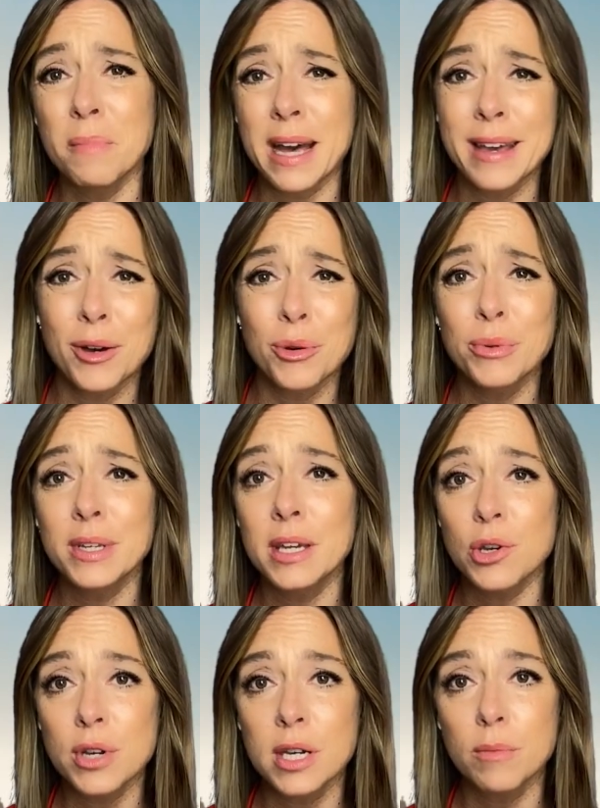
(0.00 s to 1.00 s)
my own
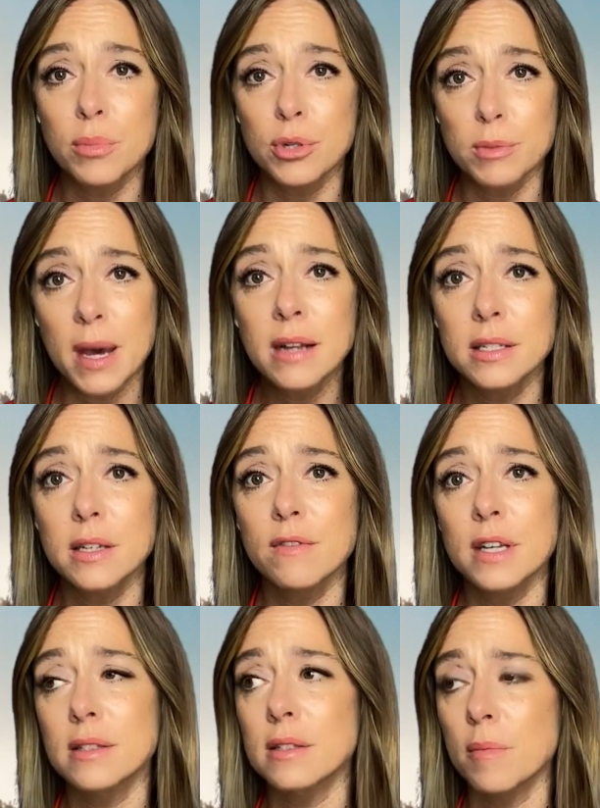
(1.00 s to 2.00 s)
hearing perspective
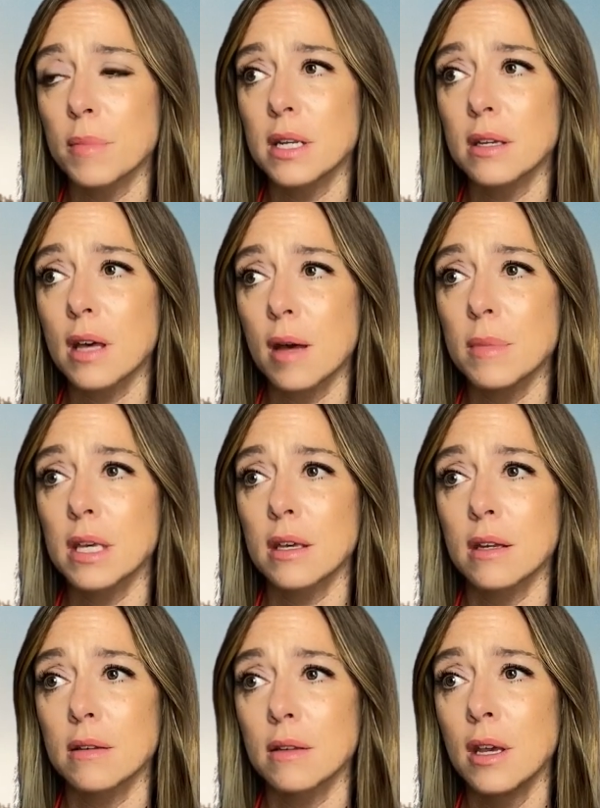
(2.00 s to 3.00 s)
as somebody coming
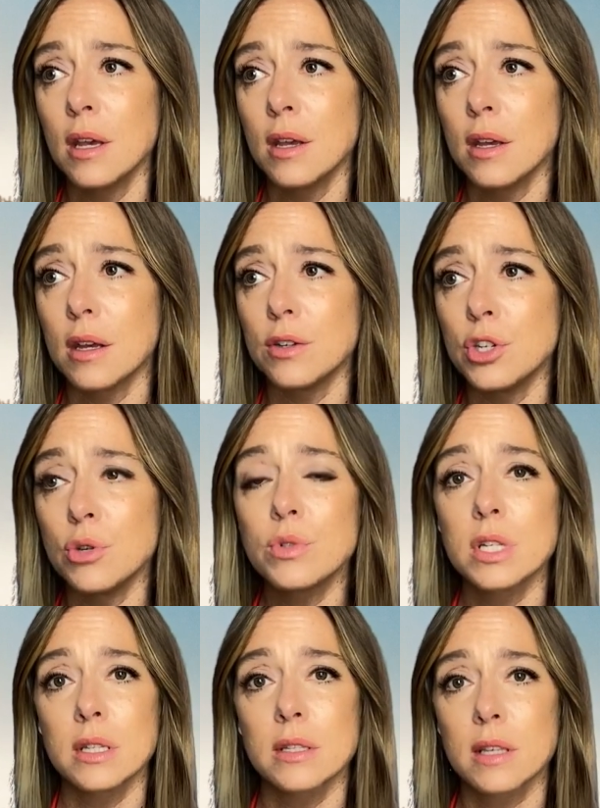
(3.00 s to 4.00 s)
in new
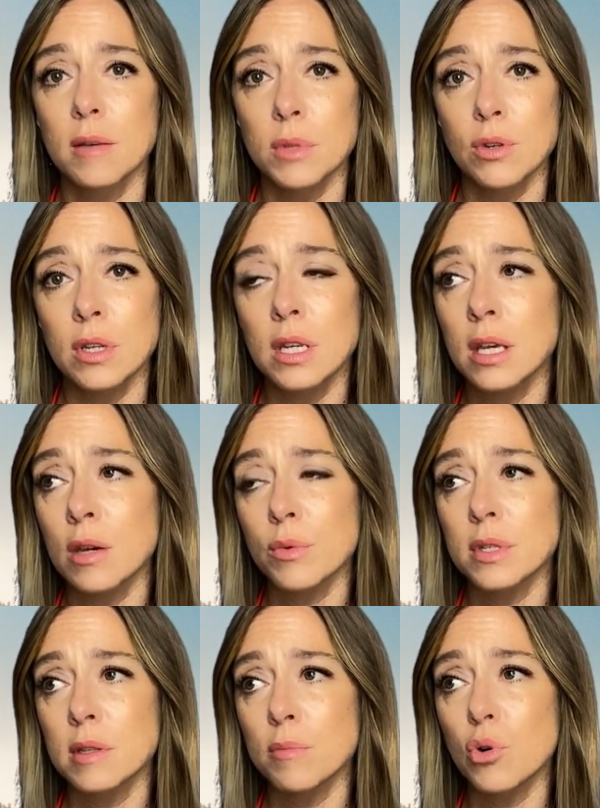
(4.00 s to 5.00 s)
to this community, it
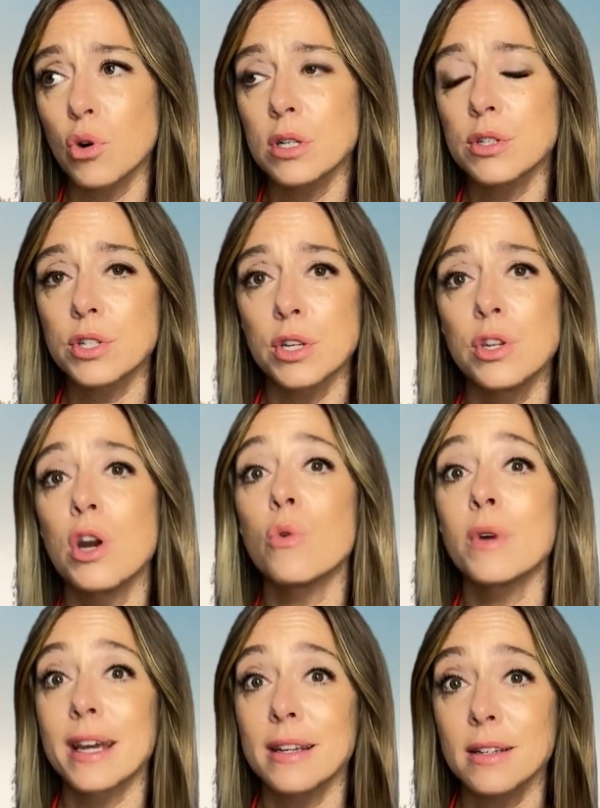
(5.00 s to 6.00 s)
was important to know
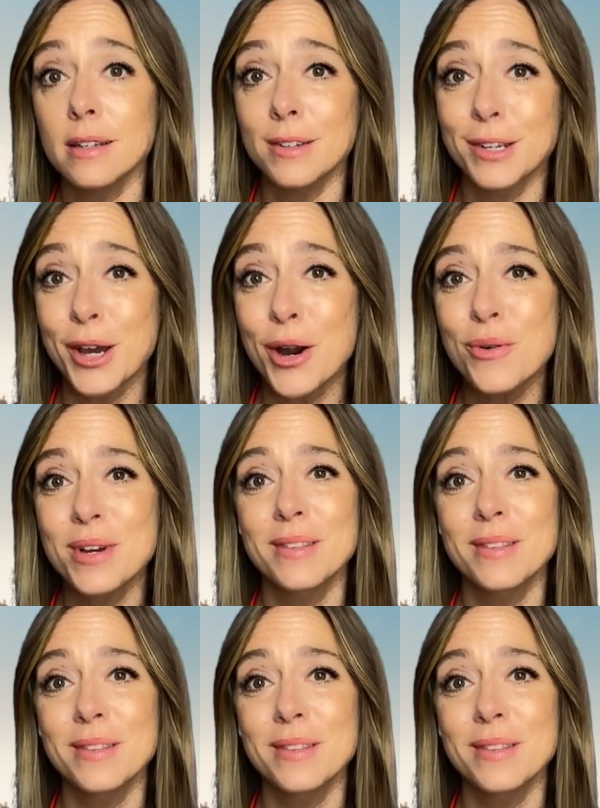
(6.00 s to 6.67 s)
what I didn't know